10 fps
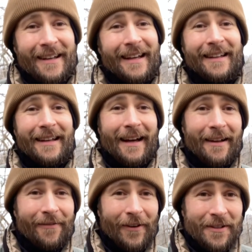in the
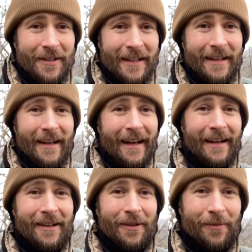adversity,
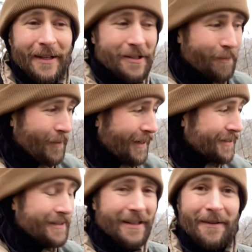and in the
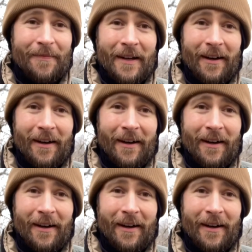reciprocity